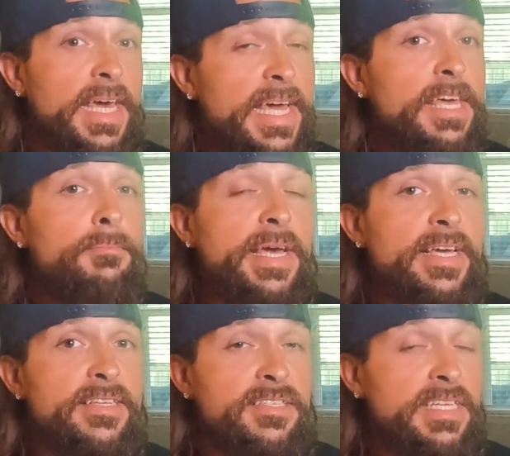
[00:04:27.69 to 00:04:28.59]
it can
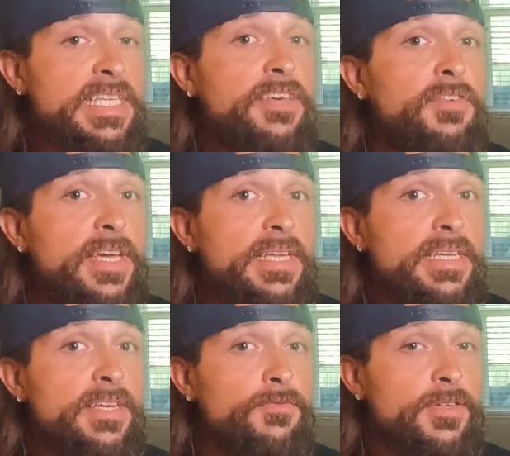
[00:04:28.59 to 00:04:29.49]
make a
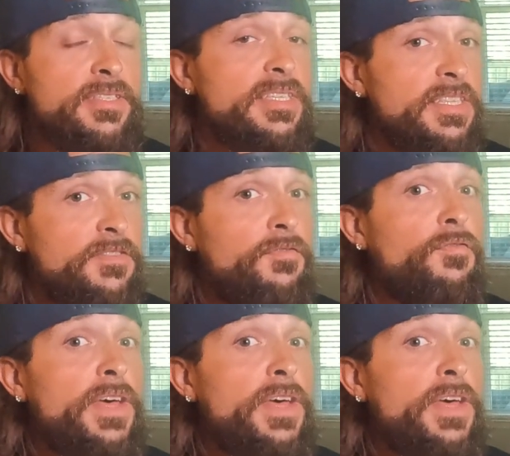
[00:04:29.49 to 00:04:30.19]
significant difference in the